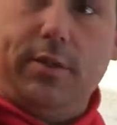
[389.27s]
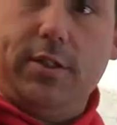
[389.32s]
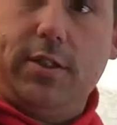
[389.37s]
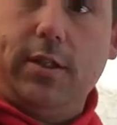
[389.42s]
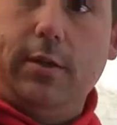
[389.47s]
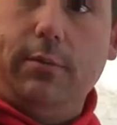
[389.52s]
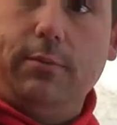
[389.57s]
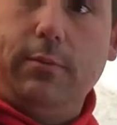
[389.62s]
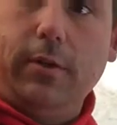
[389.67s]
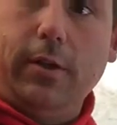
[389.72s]

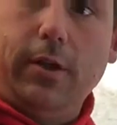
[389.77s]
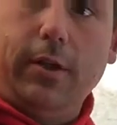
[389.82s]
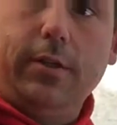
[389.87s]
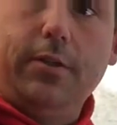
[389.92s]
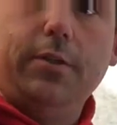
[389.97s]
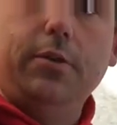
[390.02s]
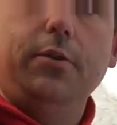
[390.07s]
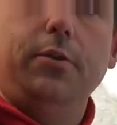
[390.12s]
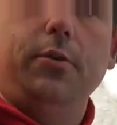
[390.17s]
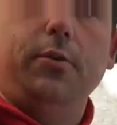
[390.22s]
assembly
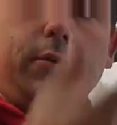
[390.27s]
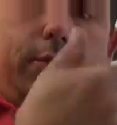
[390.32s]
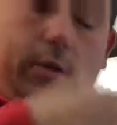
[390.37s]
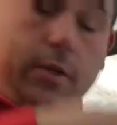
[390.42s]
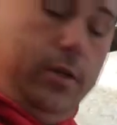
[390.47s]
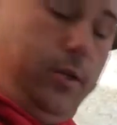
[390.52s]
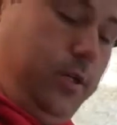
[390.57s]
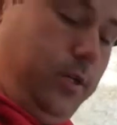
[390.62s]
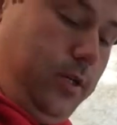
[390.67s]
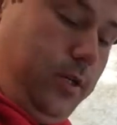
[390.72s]
to
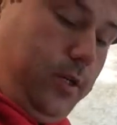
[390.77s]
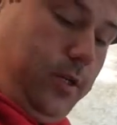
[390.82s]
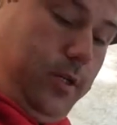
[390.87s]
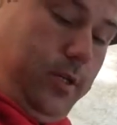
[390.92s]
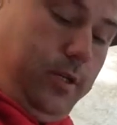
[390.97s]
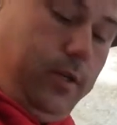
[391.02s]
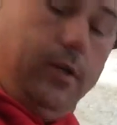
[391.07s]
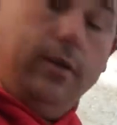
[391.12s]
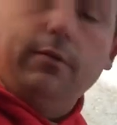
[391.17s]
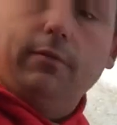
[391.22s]

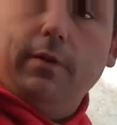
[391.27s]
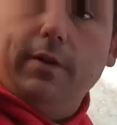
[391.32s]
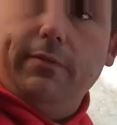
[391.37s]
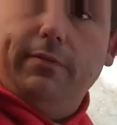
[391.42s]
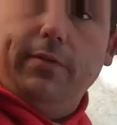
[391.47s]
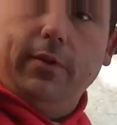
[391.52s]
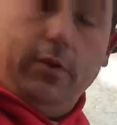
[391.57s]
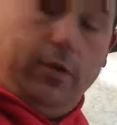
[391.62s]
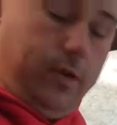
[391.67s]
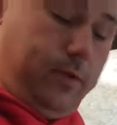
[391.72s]

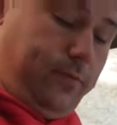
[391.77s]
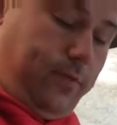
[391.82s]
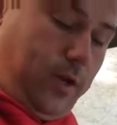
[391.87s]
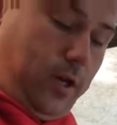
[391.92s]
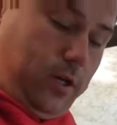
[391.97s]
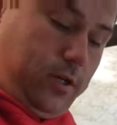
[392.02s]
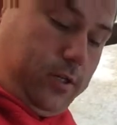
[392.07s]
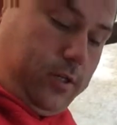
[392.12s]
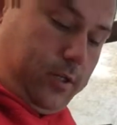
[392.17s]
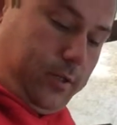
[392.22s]
refill your
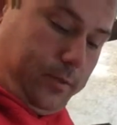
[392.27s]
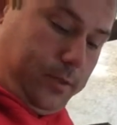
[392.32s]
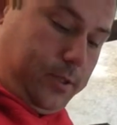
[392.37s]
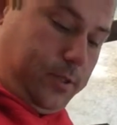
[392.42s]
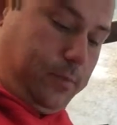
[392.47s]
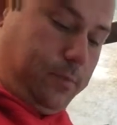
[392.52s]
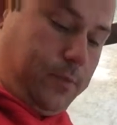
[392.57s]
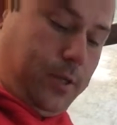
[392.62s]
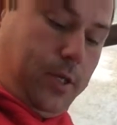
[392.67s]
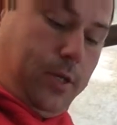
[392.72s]
fire
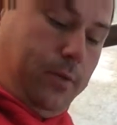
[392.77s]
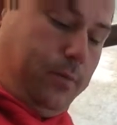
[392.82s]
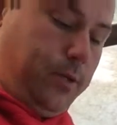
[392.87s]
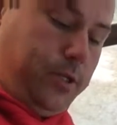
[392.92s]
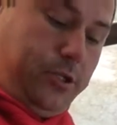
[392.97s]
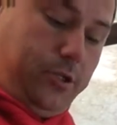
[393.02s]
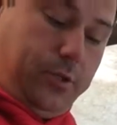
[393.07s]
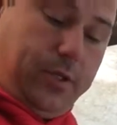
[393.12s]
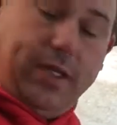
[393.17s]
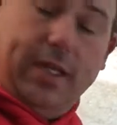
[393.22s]
extinguisher.
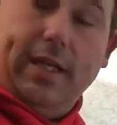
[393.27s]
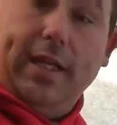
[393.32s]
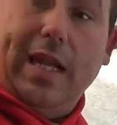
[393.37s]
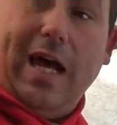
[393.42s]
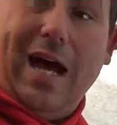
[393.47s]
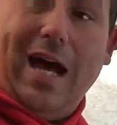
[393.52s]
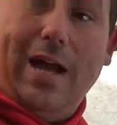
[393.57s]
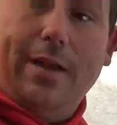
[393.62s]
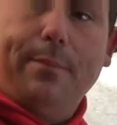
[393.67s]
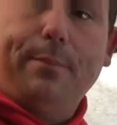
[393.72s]
But you
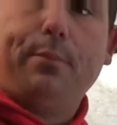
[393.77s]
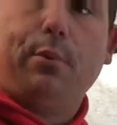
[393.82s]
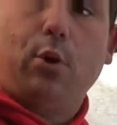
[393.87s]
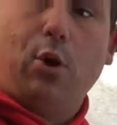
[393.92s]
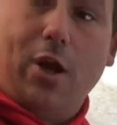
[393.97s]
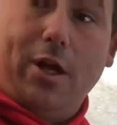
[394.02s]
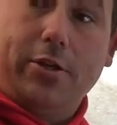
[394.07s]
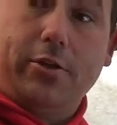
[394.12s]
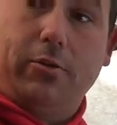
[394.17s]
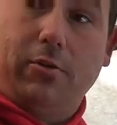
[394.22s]
cannot
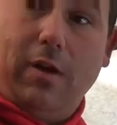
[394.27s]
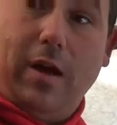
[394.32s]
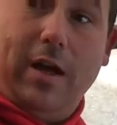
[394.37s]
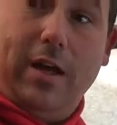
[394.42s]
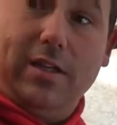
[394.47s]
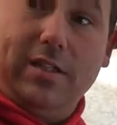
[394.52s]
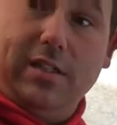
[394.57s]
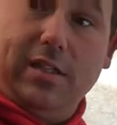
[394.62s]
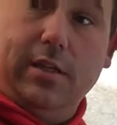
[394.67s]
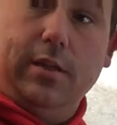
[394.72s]

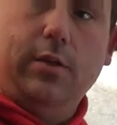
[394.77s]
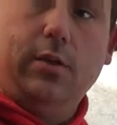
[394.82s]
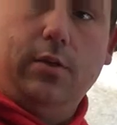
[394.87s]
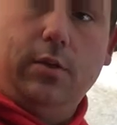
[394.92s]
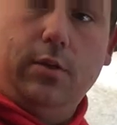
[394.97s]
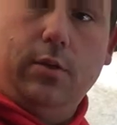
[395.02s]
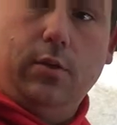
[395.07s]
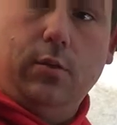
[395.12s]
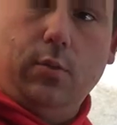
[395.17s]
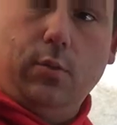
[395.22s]
pressurize it
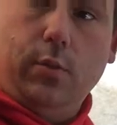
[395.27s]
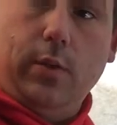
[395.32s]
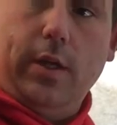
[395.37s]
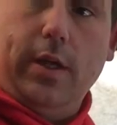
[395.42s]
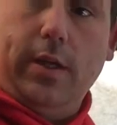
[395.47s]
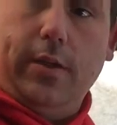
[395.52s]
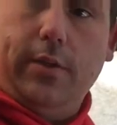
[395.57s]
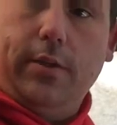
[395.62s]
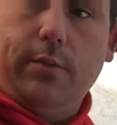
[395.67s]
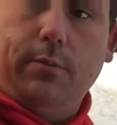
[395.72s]

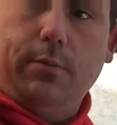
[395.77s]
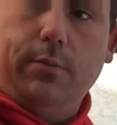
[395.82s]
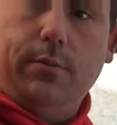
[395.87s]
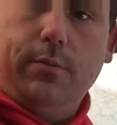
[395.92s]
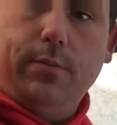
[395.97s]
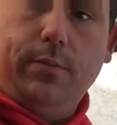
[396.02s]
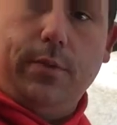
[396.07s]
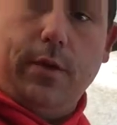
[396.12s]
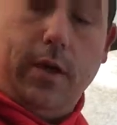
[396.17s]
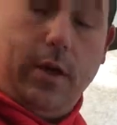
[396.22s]
with
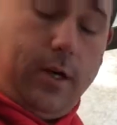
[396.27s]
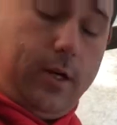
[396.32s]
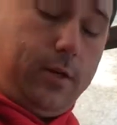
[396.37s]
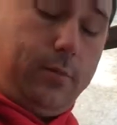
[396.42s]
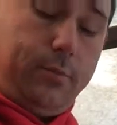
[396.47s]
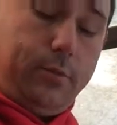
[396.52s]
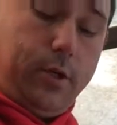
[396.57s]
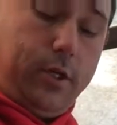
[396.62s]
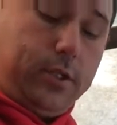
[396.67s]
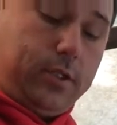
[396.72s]
air
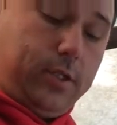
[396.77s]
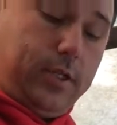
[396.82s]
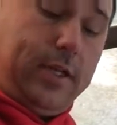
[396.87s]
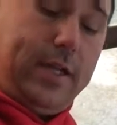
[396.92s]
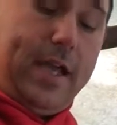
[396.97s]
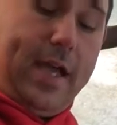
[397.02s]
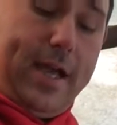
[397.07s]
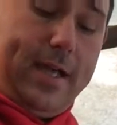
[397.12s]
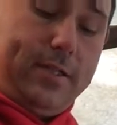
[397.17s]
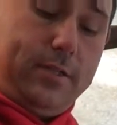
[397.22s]
compressor.
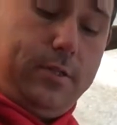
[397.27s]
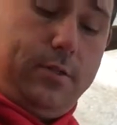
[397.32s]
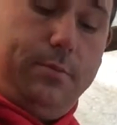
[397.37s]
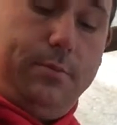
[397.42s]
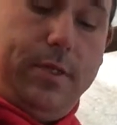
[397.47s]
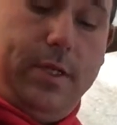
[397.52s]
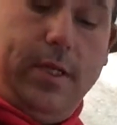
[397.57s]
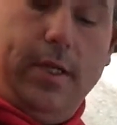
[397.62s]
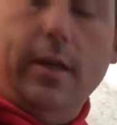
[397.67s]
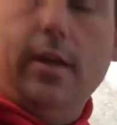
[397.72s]
It has to
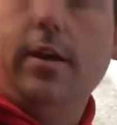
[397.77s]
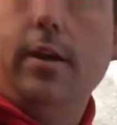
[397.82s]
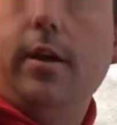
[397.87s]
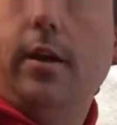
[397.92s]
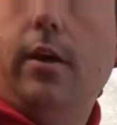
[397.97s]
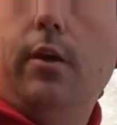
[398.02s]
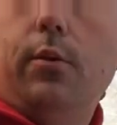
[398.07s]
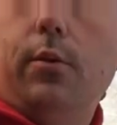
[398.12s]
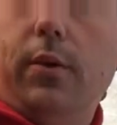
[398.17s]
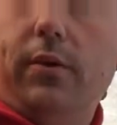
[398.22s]
be
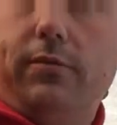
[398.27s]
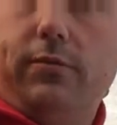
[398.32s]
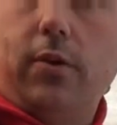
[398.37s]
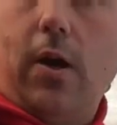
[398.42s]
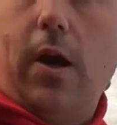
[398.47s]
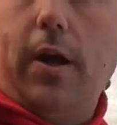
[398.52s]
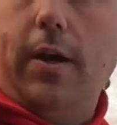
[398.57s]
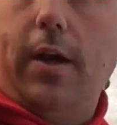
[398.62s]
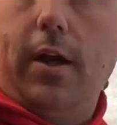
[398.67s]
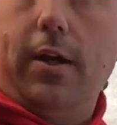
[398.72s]
with
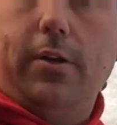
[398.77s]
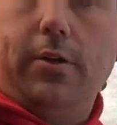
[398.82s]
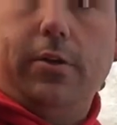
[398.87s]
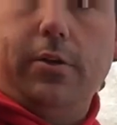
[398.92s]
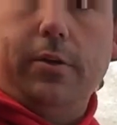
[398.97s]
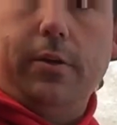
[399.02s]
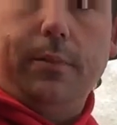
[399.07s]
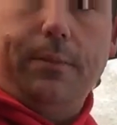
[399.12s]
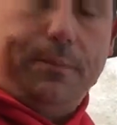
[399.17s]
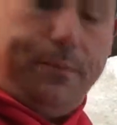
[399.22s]
dry
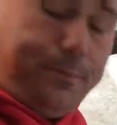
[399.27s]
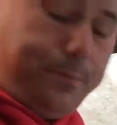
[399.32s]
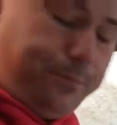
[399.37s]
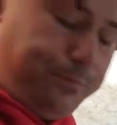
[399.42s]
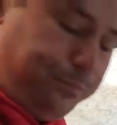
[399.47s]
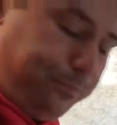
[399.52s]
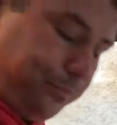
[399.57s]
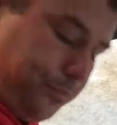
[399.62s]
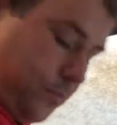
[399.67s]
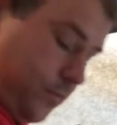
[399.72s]
nitrogen.
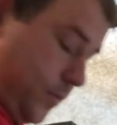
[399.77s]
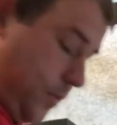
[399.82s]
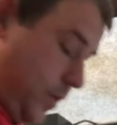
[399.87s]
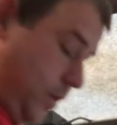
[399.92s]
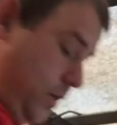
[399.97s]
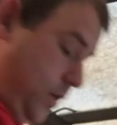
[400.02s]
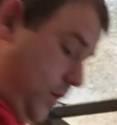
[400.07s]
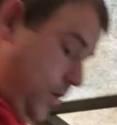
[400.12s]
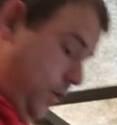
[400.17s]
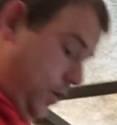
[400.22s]

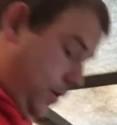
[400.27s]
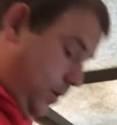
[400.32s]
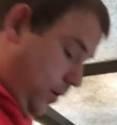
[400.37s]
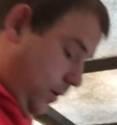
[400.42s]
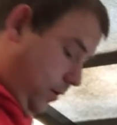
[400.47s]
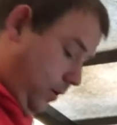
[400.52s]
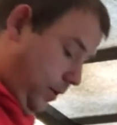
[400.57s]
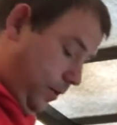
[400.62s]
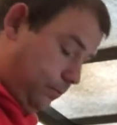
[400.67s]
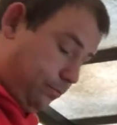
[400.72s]

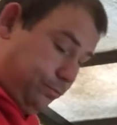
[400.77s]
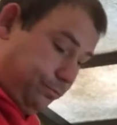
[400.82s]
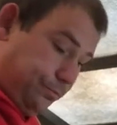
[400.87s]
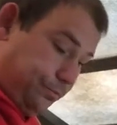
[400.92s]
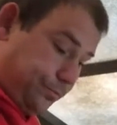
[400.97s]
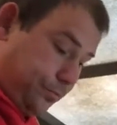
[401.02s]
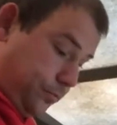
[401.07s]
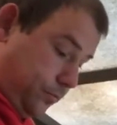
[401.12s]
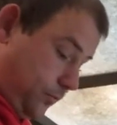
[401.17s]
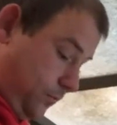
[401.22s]
Alright,
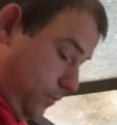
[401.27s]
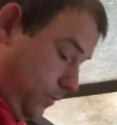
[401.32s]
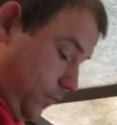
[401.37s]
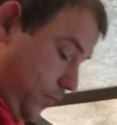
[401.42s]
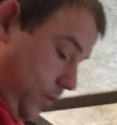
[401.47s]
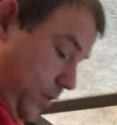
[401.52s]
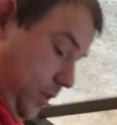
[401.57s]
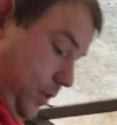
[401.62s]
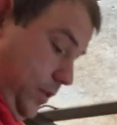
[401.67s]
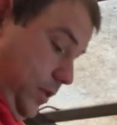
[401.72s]

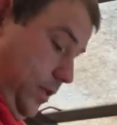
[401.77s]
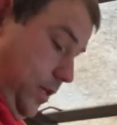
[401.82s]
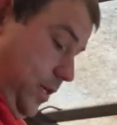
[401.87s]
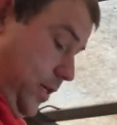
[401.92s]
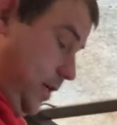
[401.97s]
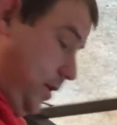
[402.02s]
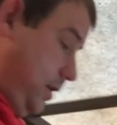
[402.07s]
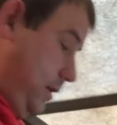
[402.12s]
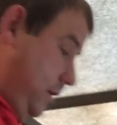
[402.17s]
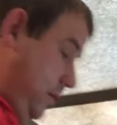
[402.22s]

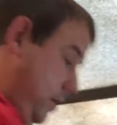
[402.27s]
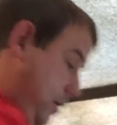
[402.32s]
now